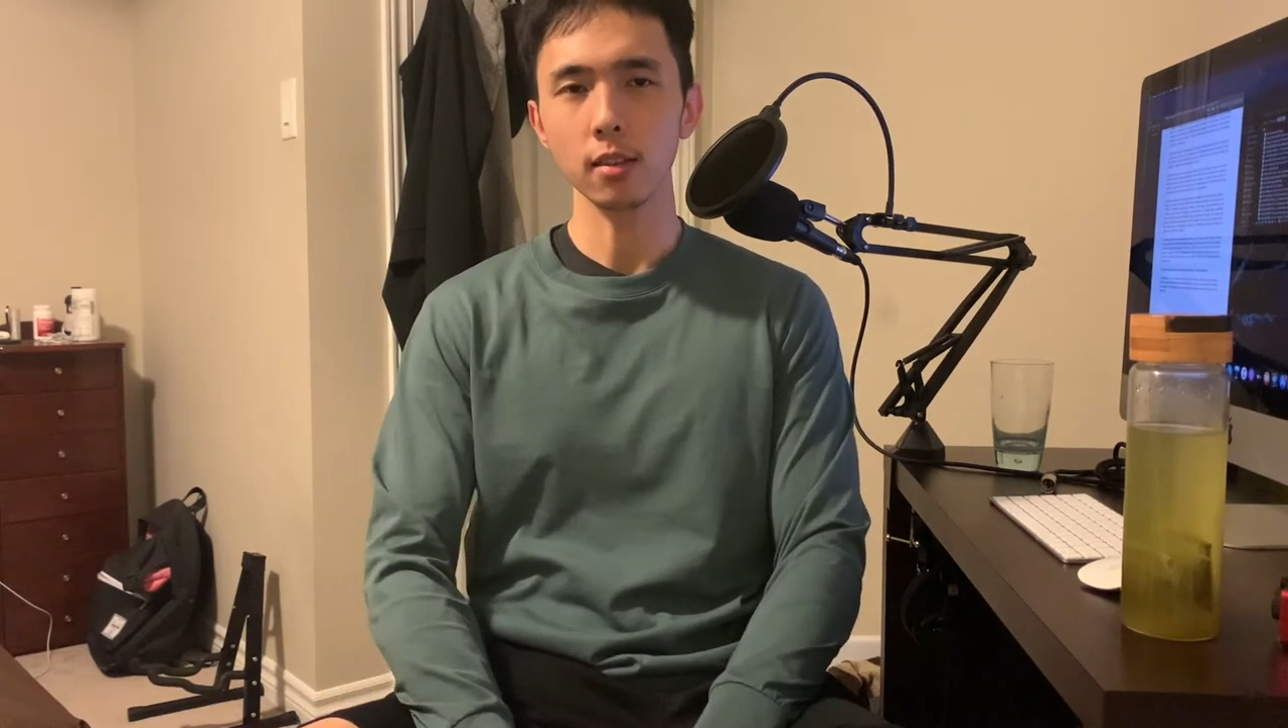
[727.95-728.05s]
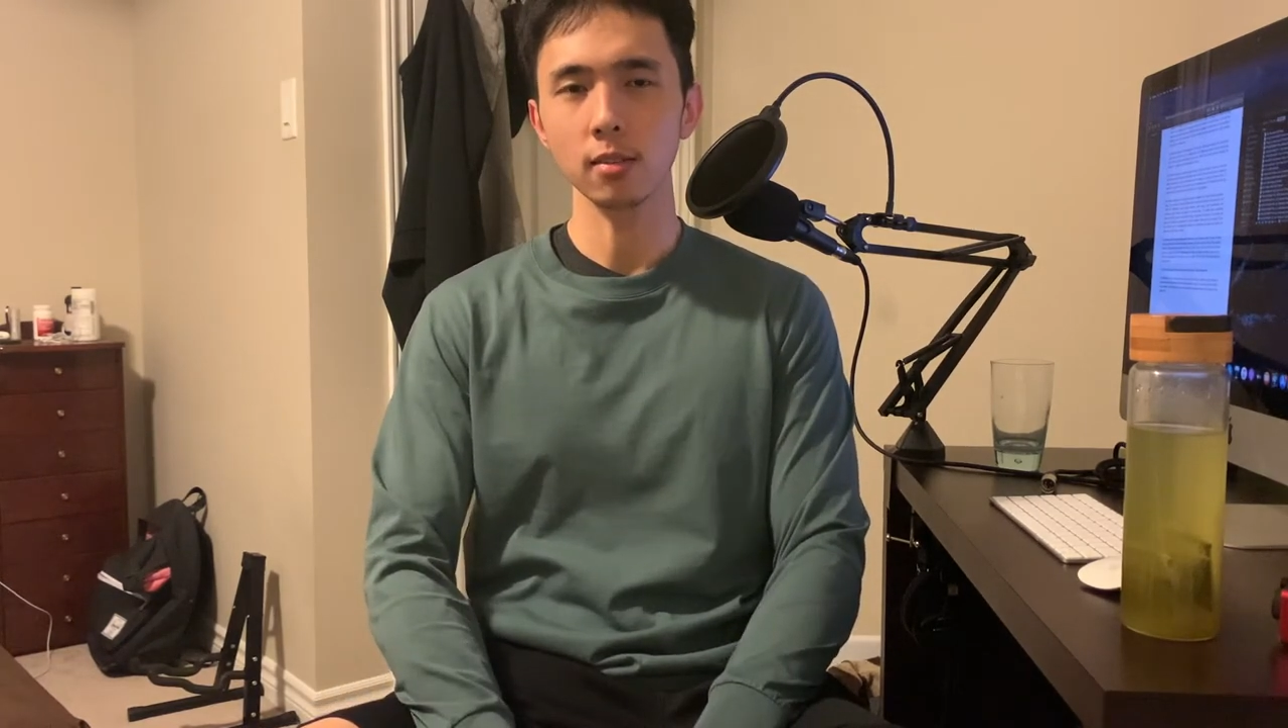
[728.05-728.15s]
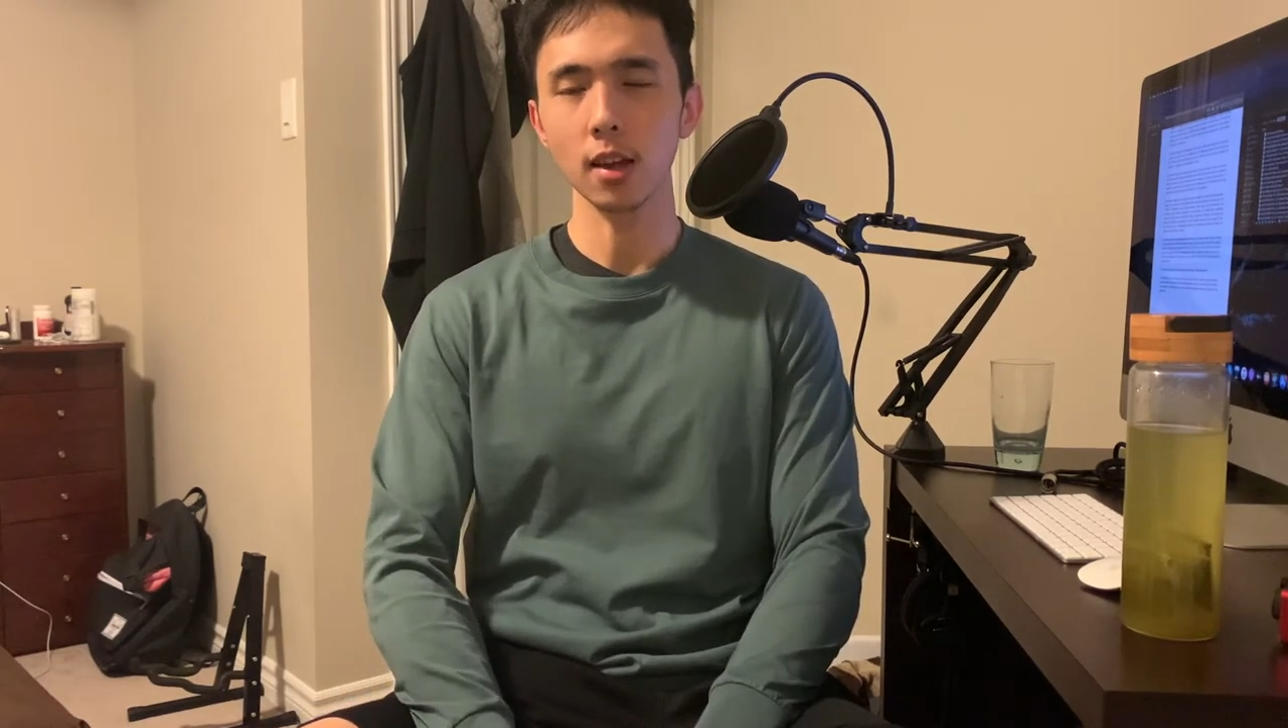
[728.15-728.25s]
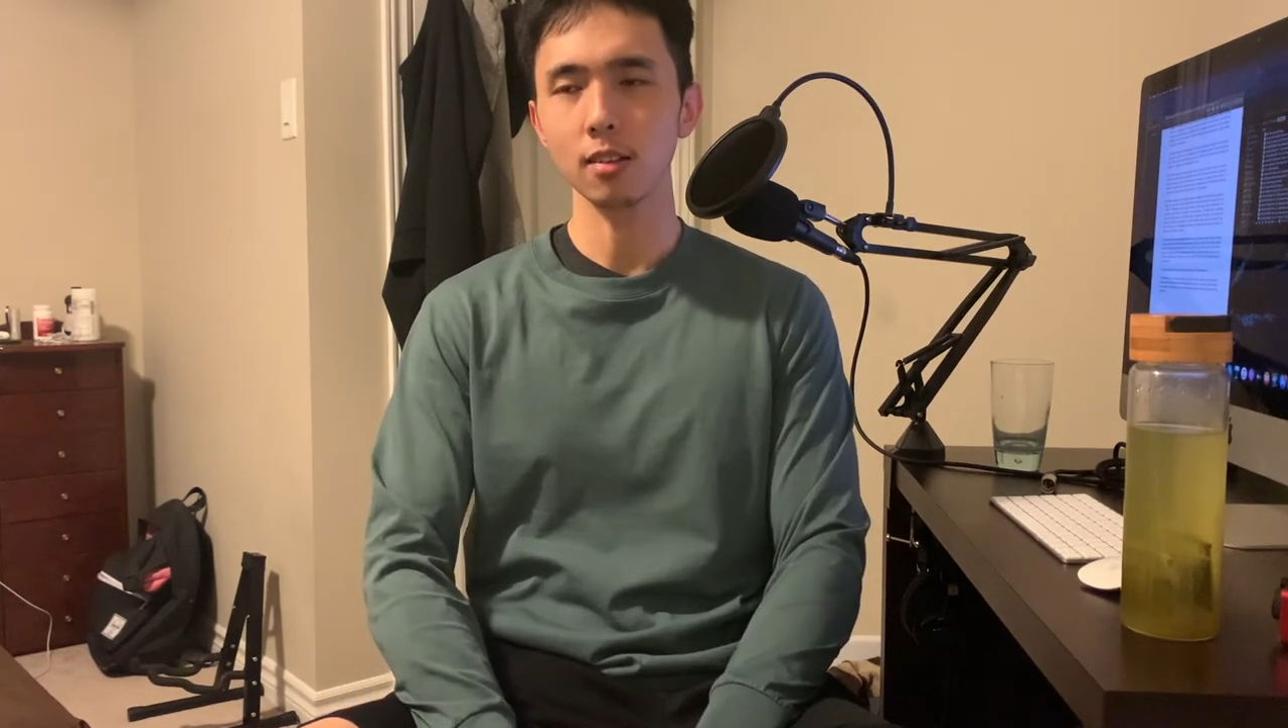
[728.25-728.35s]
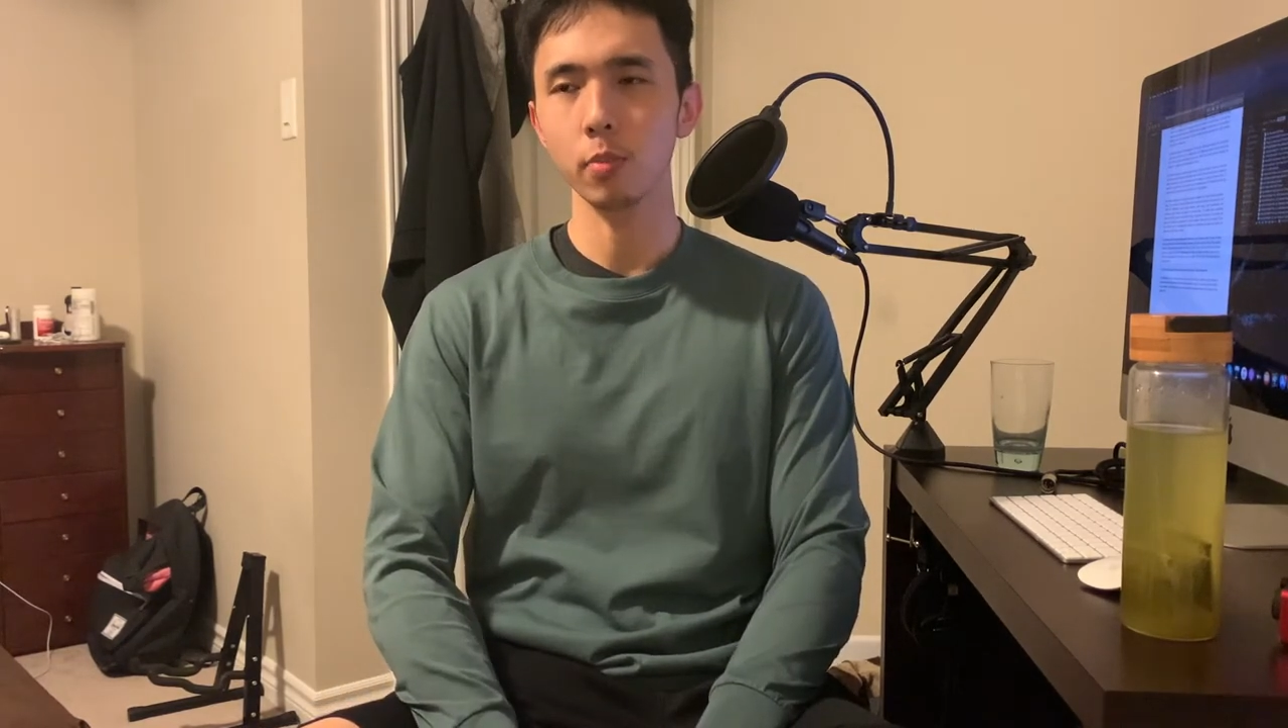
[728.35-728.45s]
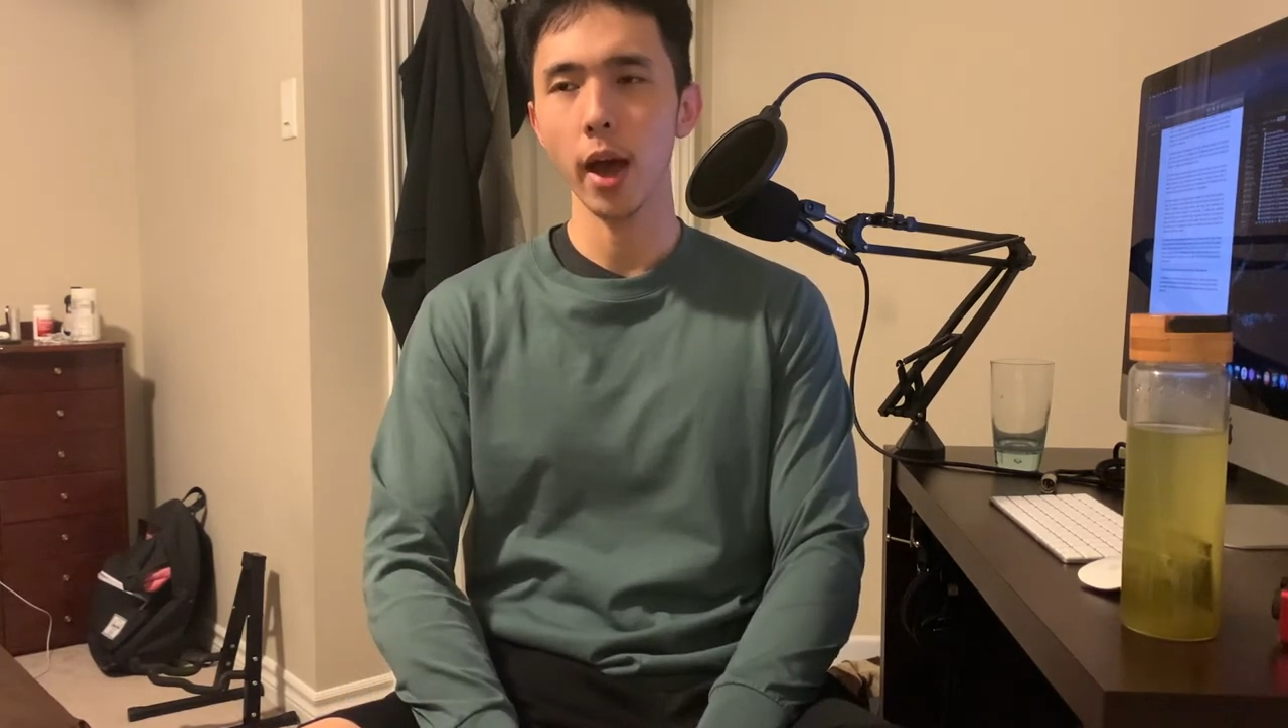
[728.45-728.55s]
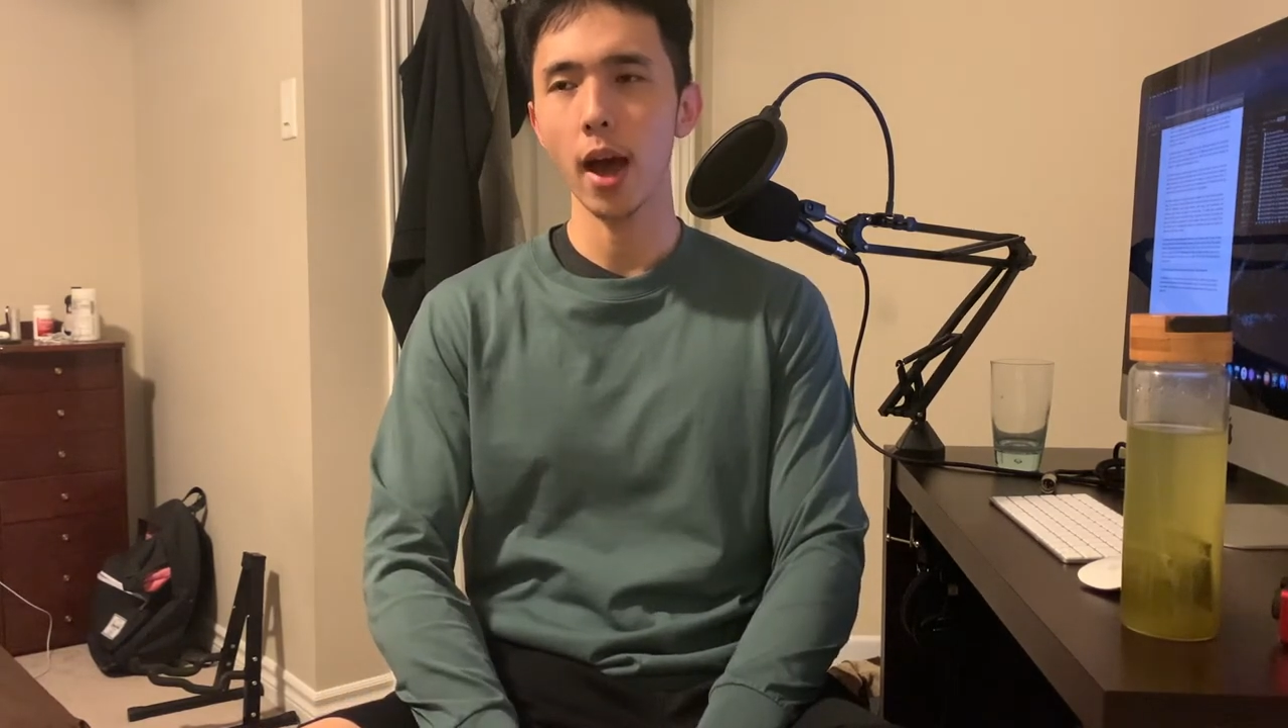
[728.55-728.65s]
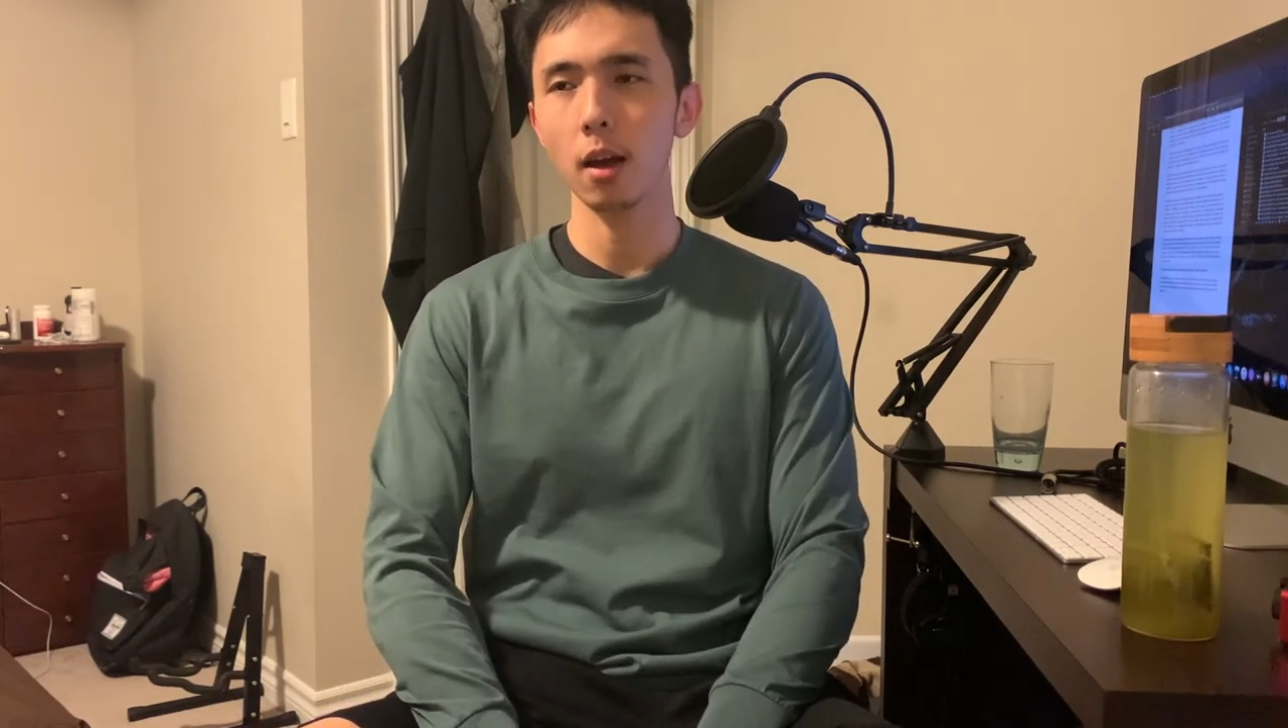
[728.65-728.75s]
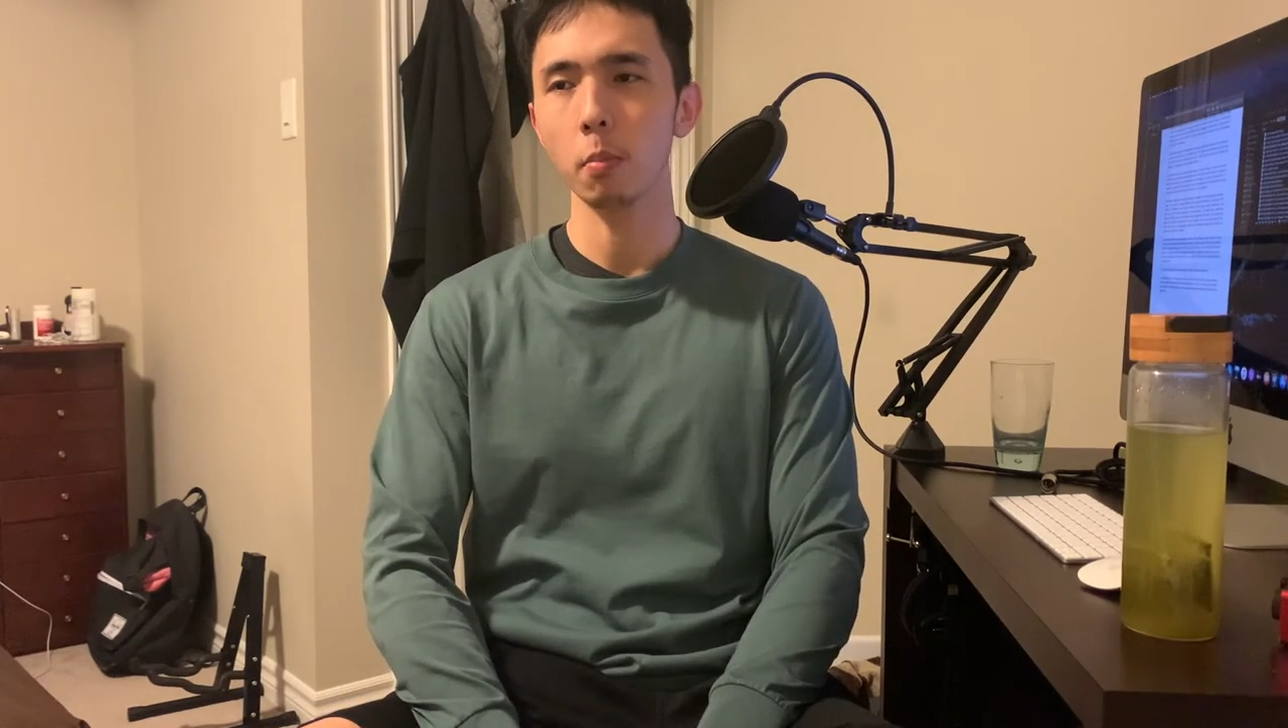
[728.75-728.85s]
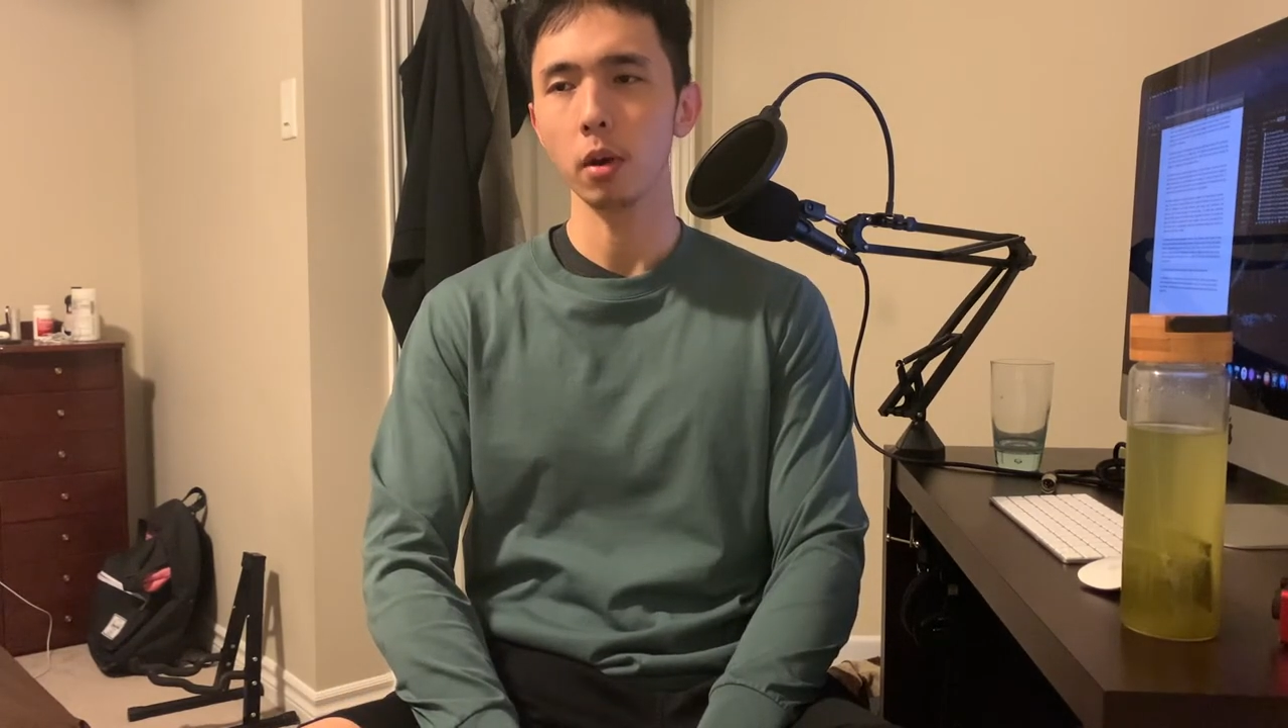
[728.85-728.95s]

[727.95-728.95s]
six-pack,